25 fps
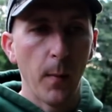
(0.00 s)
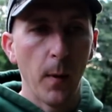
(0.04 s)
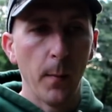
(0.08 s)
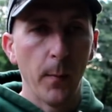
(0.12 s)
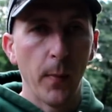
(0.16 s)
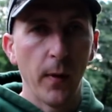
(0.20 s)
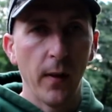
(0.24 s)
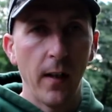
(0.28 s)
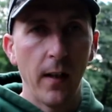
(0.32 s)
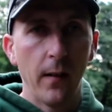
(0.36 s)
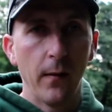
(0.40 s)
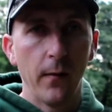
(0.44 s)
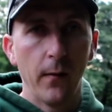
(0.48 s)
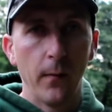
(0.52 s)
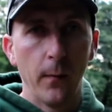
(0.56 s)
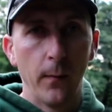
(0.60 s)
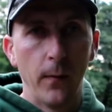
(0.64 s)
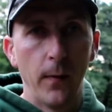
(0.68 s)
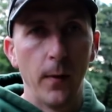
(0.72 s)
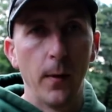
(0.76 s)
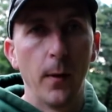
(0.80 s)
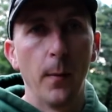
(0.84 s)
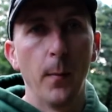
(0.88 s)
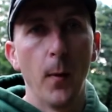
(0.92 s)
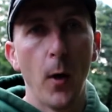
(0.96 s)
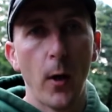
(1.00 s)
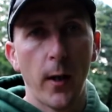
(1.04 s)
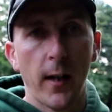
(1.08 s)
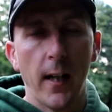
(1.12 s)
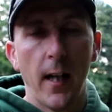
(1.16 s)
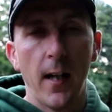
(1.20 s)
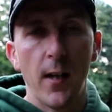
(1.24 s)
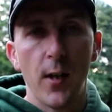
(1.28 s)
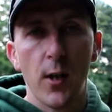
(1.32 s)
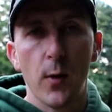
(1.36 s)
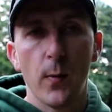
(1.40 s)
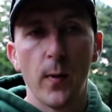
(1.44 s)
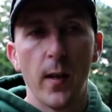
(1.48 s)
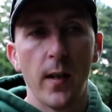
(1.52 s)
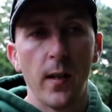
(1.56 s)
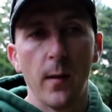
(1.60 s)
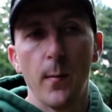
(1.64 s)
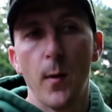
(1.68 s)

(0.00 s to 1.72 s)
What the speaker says: But the more you get into it,